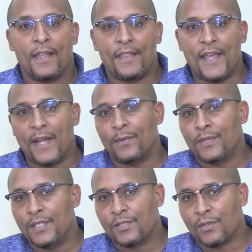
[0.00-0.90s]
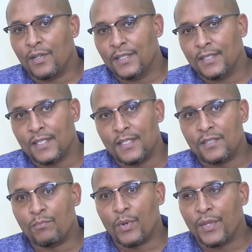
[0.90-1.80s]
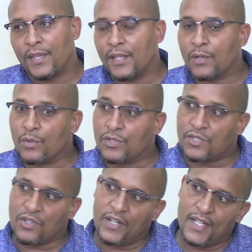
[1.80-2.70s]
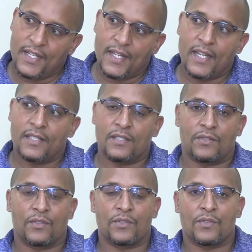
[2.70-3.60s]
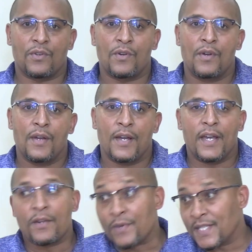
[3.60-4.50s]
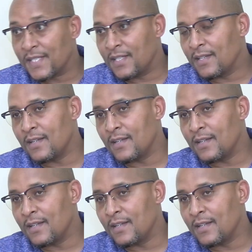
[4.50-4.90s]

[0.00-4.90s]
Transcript: That on its own is both a good story and is also a risk.